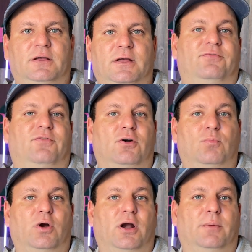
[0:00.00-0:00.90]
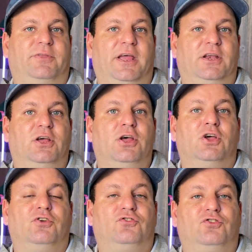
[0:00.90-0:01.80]
The firmware update
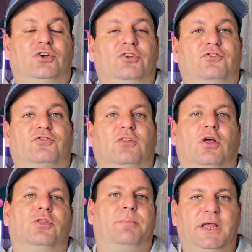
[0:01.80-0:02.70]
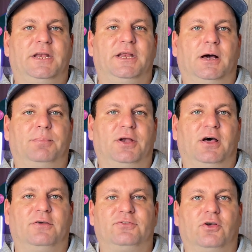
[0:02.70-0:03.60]
should slow the heating up
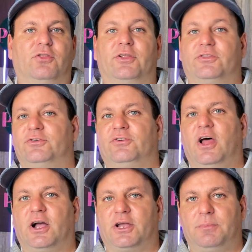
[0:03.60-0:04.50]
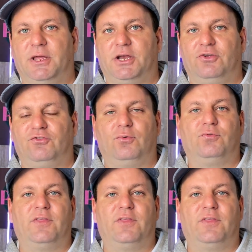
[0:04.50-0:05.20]
enough so that there's not going to be an issue.